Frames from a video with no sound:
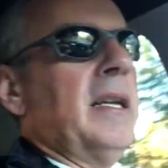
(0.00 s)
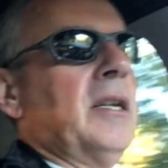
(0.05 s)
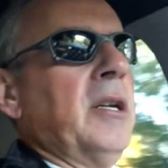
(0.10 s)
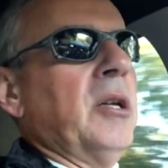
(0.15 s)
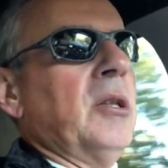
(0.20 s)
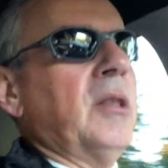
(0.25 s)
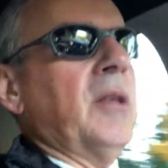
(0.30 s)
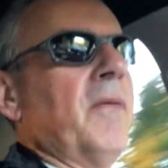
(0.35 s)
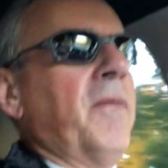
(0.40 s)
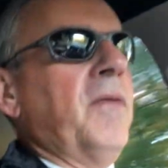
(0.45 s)

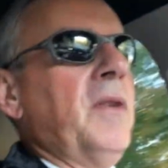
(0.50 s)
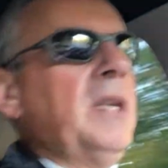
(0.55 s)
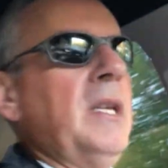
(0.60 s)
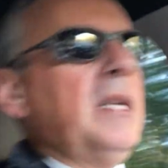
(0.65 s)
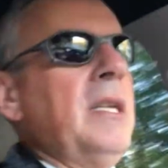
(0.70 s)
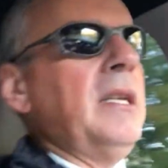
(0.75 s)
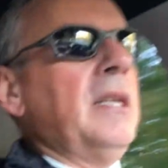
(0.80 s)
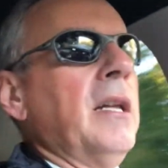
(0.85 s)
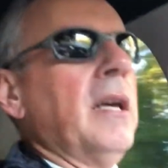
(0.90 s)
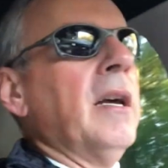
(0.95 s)
cut the
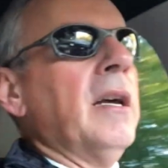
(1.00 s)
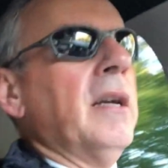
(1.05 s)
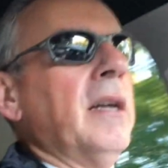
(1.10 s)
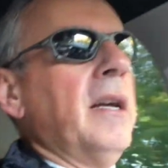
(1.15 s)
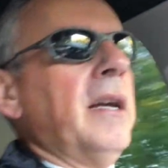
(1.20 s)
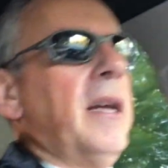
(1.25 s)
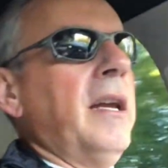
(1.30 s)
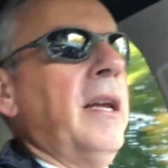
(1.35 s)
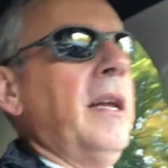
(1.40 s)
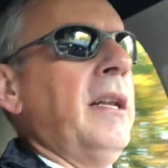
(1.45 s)
feed,
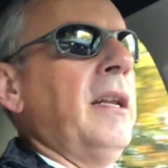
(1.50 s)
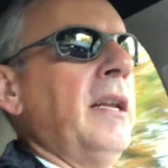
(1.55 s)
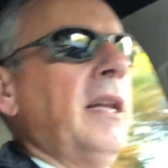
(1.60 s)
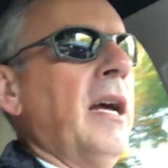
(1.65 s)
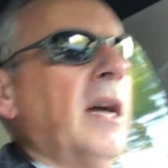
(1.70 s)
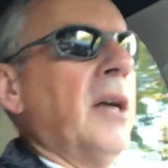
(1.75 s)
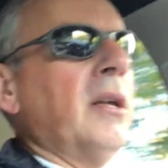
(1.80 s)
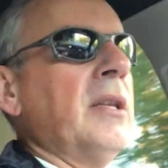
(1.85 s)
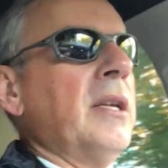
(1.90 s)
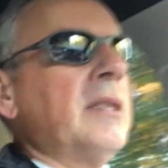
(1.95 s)
and
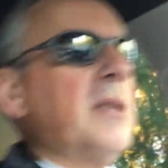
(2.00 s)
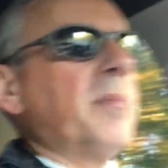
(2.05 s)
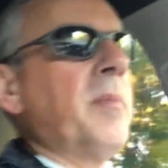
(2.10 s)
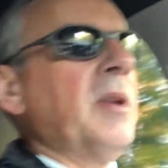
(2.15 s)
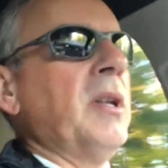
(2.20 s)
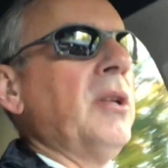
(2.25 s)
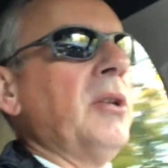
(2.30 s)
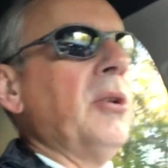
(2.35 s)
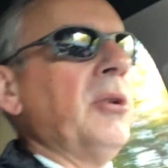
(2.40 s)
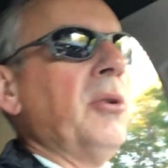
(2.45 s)
now that's
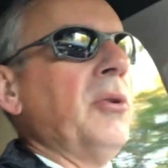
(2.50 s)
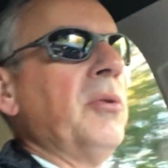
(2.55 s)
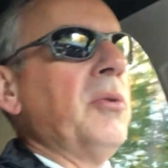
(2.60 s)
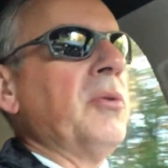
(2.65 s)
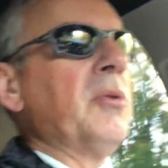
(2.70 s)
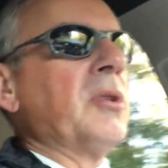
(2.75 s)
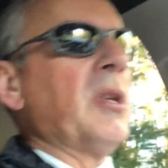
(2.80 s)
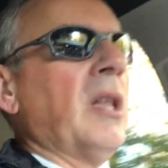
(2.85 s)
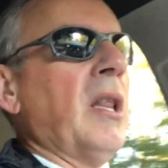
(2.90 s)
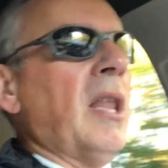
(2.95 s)
been in the
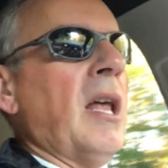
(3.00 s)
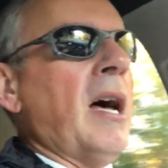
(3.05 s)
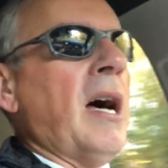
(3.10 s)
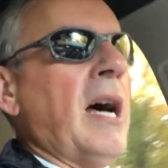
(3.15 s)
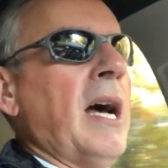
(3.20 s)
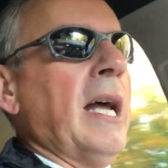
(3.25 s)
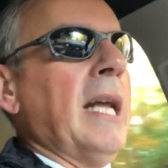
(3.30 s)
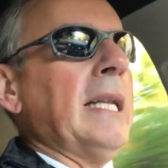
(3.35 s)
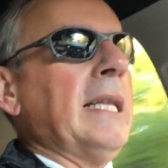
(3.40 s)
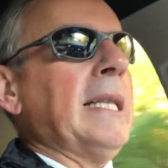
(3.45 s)
news a
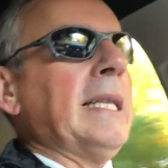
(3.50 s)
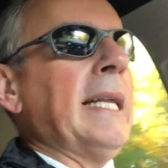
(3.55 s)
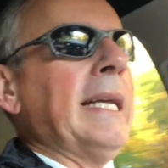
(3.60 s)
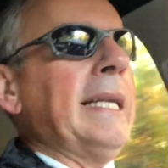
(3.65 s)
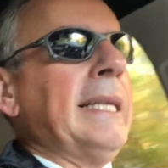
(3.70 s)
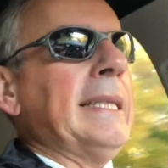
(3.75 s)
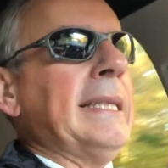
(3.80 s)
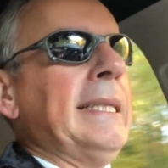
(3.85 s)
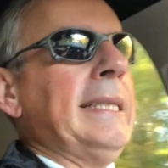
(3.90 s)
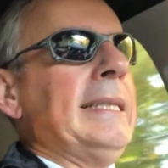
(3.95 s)
lot
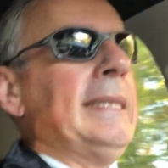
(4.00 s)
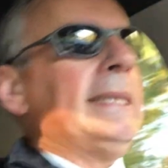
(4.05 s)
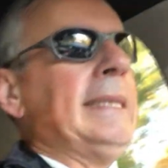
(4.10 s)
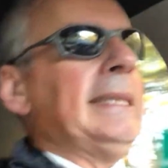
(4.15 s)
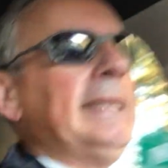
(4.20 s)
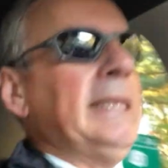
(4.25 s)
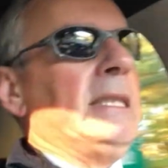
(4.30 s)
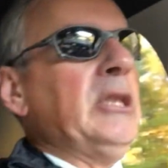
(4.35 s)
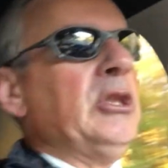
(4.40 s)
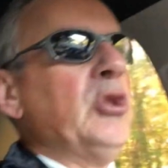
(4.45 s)

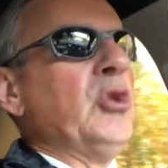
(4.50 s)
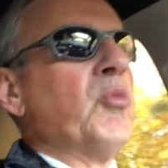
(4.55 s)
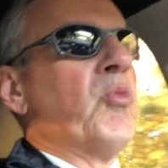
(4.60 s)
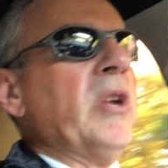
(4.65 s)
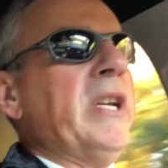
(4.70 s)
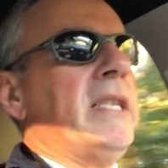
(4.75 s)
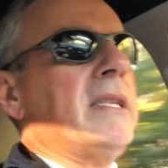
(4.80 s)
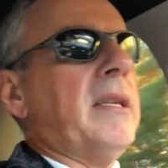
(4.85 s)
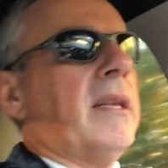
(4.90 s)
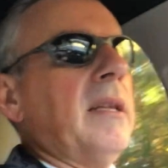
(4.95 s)

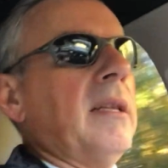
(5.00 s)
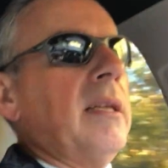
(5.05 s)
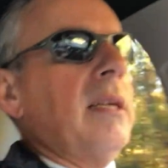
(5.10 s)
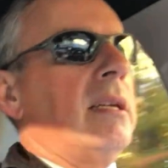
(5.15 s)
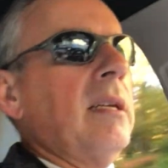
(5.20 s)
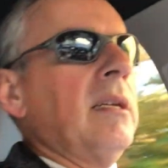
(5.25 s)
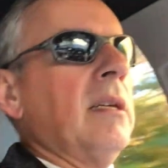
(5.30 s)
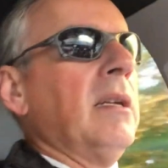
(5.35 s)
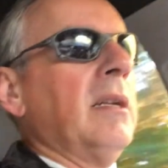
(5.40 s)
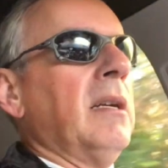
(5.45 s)
recently.
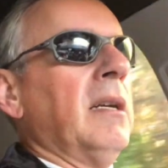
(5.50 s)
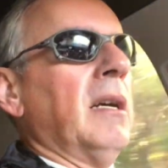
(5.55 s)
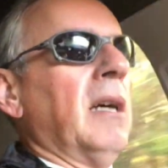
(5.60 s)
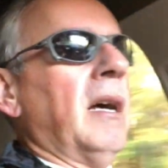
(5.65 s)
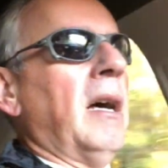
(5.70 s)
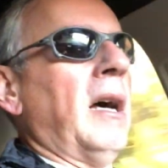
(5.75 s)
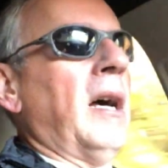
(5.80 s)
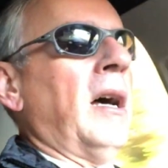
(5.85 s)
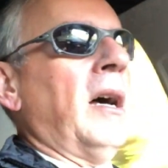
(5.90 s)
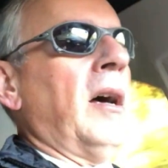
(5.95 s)

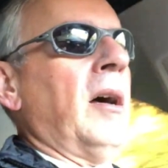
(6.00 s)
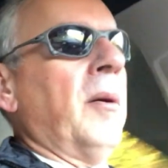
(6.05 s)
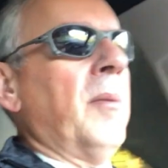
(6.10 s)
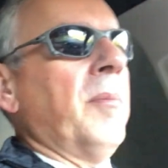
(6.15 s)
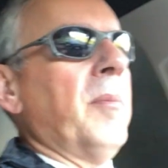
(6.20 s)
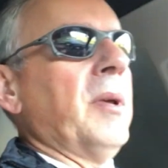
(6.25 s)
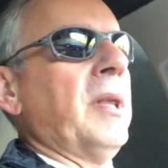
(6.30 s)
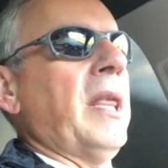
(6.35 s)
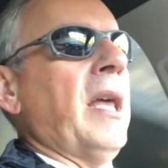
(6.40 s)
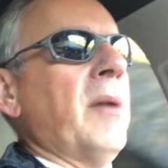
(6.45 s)

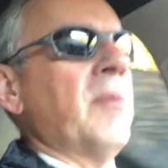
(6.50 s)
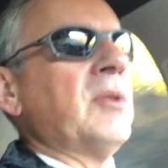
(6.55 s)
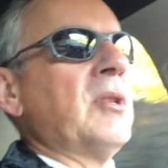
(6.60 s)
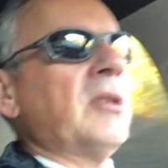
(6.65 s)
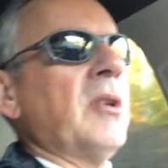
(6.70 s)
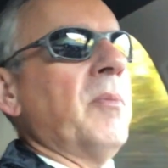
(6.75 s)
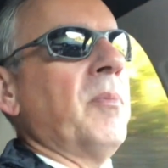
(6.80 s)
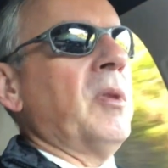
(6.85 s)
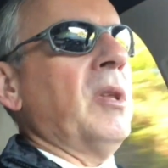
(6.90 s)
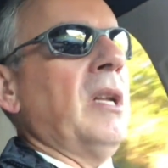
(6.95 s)
But that was
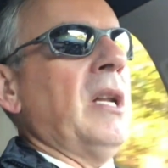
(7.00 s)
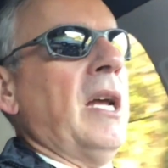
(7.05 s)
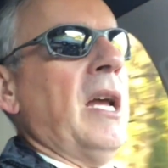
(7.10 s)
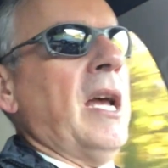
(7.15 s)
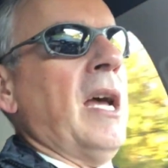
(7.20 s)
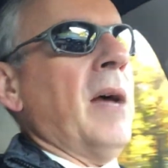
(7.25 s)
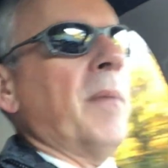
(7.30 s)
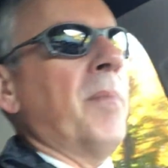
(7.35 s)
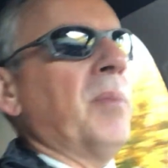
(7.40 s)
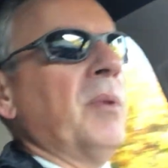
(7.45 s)
something that
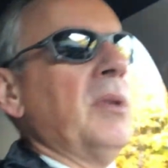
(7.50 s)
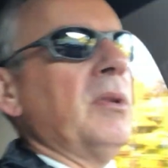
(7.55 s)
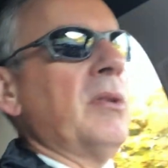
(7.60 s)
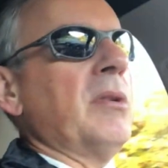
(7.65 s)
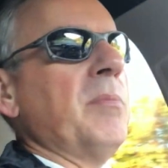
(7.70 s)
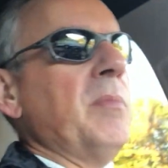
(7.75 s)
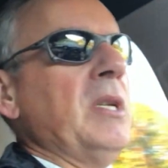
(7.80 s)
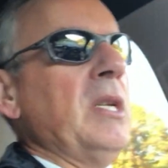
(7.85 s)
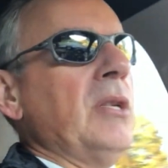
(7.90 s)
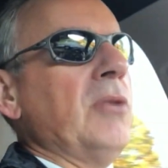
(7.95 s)
happened to me